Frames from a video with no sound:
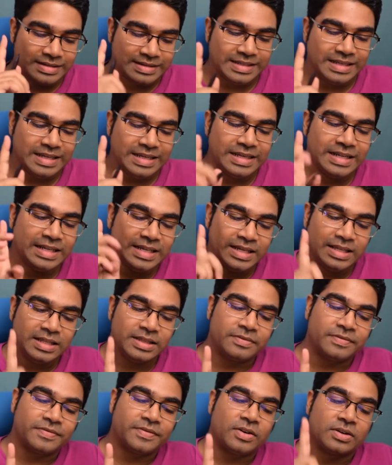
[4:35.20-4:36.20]
CD
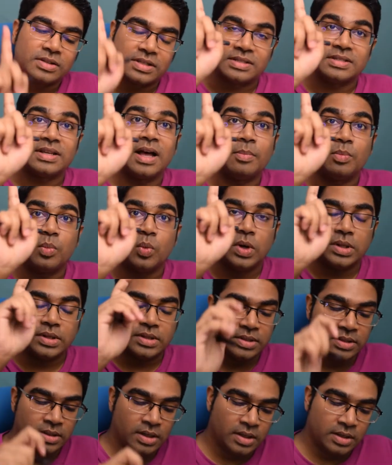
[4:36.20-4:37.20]
the force is
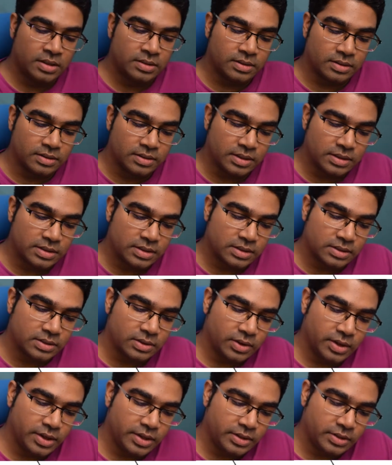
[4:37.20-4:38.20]
upwards. So this is
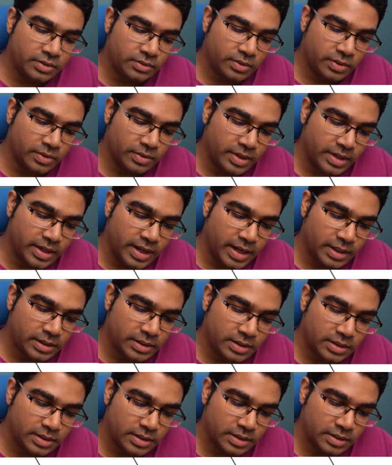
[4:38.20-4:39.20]
going to create